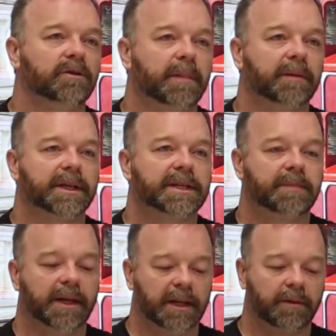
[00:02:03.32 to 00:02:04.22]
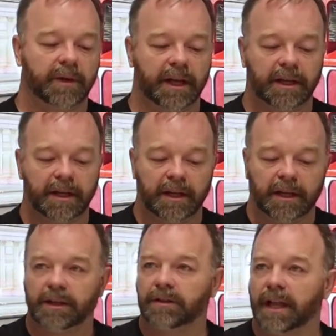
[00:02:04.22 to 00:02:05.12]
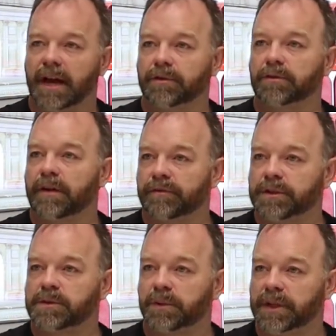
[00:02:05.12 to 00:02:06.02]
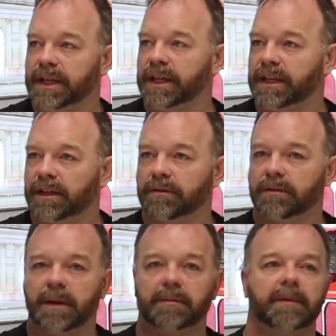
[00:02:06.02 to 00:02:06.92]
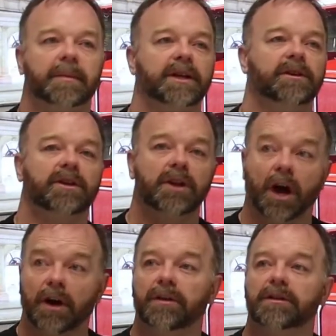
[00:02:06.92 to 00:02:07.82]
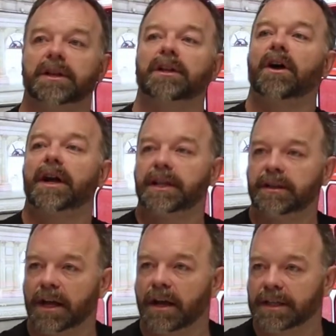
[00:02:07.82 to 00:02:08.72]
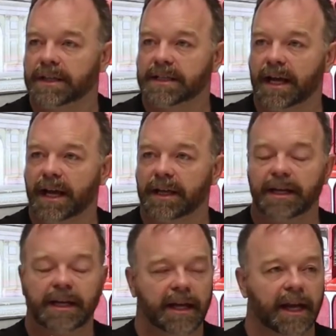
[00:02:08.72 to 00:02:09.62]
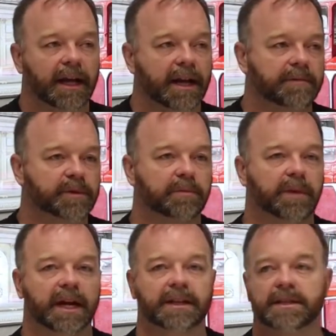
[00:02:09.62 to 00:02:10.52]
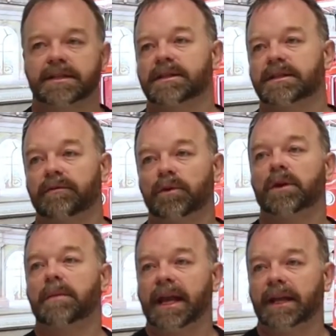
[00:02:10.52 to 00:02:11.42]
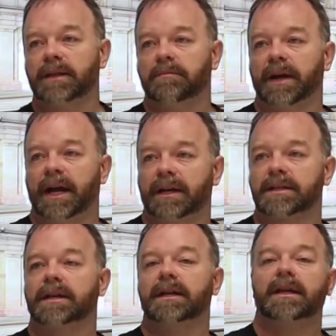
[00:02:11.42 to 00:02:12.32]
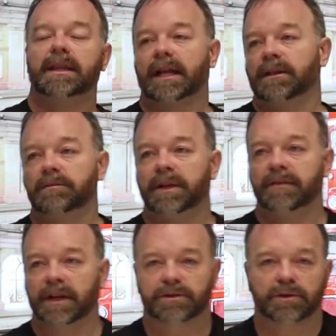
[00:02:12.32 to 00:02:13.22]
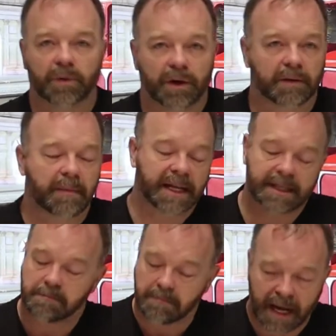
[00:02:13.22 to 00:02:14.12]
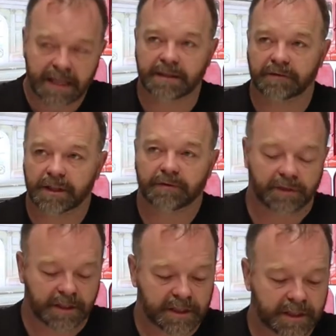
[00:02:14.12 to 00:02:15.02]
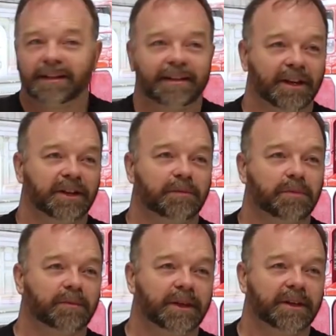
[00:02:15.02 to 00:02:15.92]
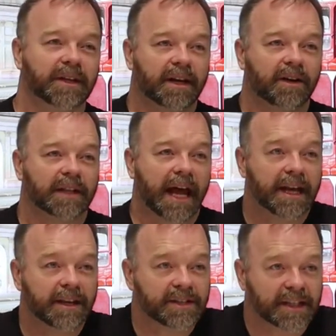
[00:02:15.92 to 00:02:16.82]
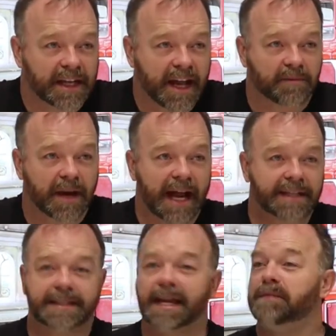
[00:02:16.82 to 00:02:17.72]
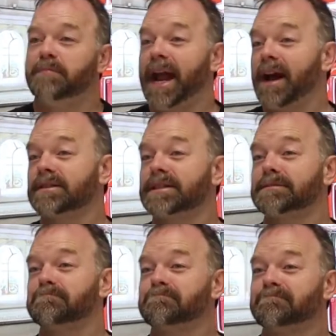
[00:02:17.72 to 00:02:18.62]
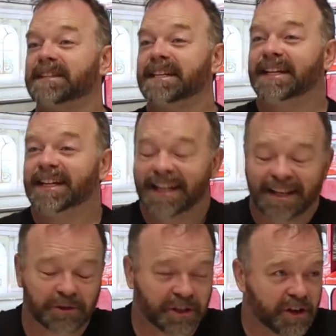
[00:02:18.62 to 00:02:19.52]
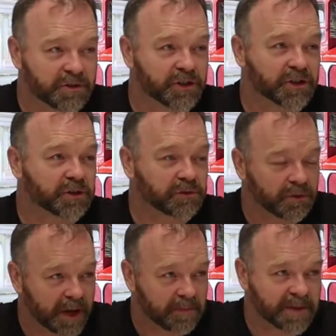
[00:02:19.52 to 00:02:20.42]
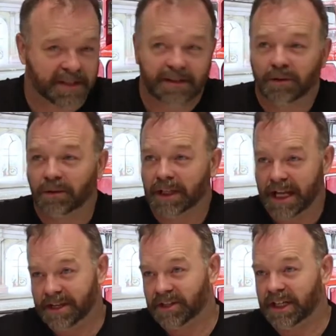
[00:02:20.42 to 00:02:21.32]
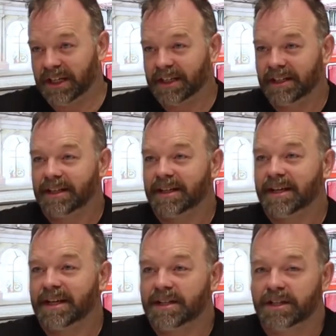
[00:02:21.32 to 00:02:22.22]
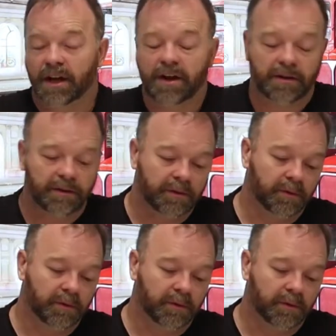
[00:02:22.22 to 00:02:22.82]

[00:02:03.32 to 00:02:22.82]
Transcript: or public speaking, where you'll have a reference point here that you remember, but you know the line that you're going to say, and that comes with practice. So if you want to make an impact, that little bit of extra work makes a massive difference. You know, you've probably heard that old adage that the camera adds 10 pounds. It also strips all energy. So